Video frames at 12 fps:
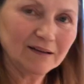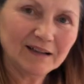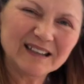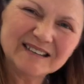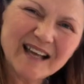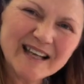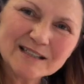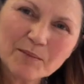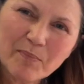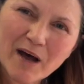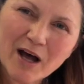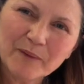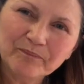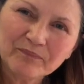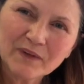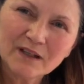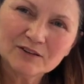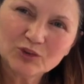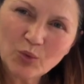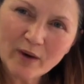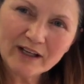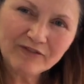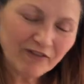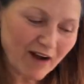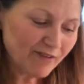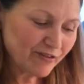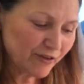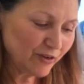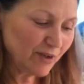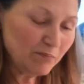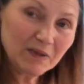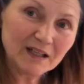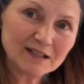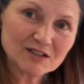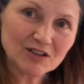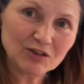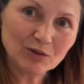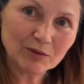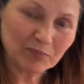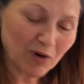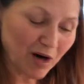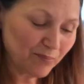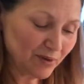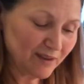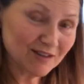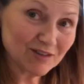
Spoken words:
it takes about 25-30 minutes to do it properly,